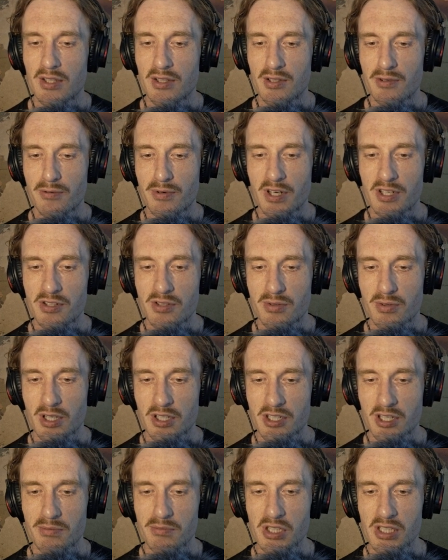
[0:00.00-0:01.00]
The French
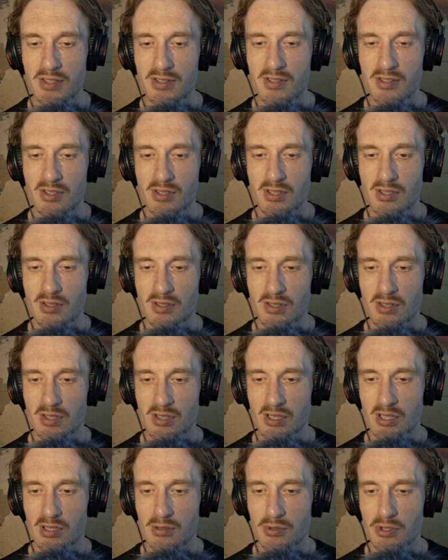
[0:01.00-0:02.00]
Quarter means,
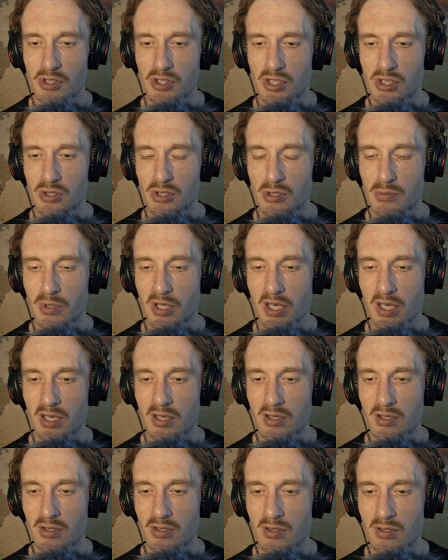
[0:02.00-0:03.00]
I will show you by
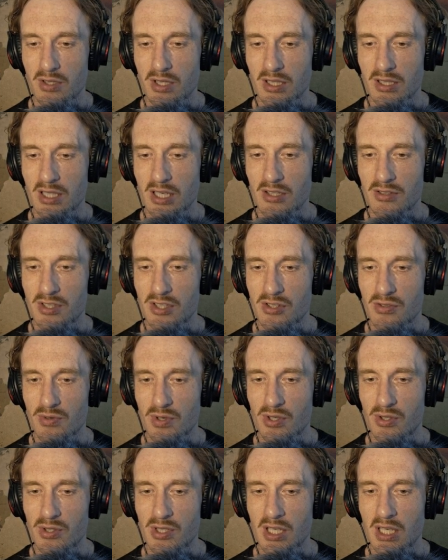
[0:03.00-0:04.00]
going down this
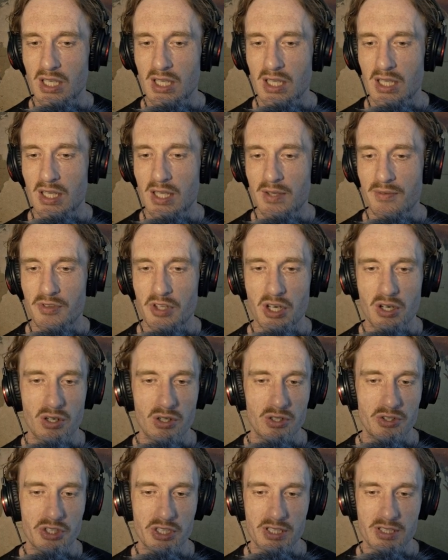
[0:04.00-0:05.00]
road, there are
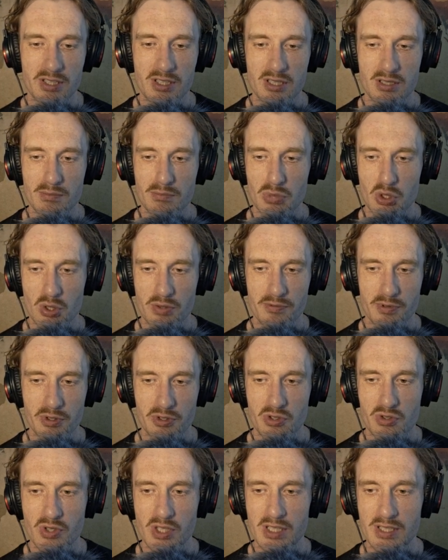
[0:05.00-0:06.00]
all these beautiful
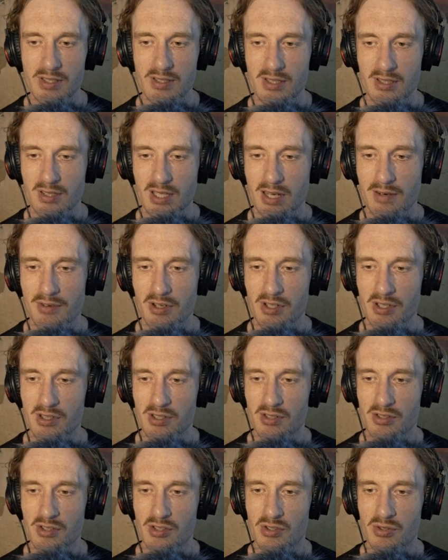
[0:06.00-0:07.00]
trees that cover the
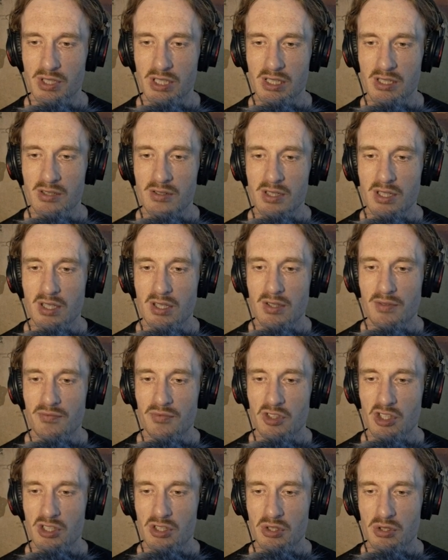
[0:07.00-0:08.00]
street.
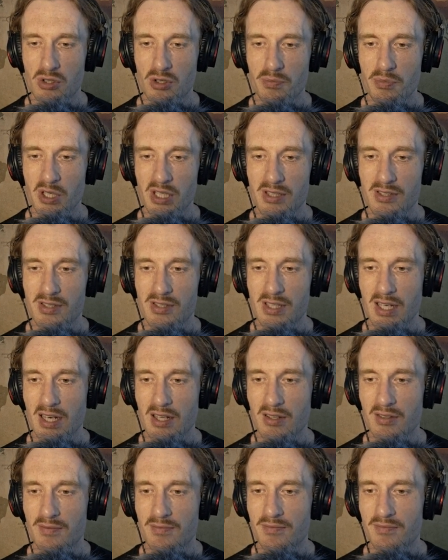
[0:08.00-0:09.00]
This
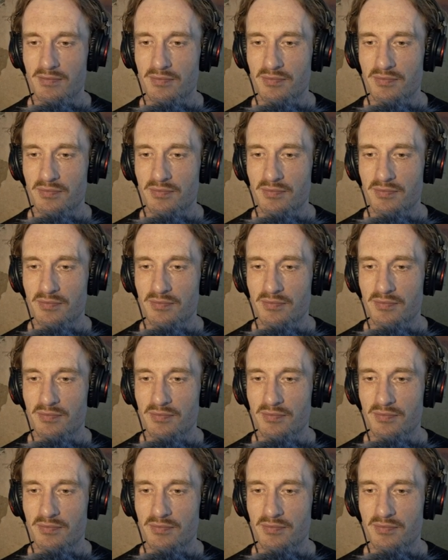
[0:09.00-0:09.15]
European-style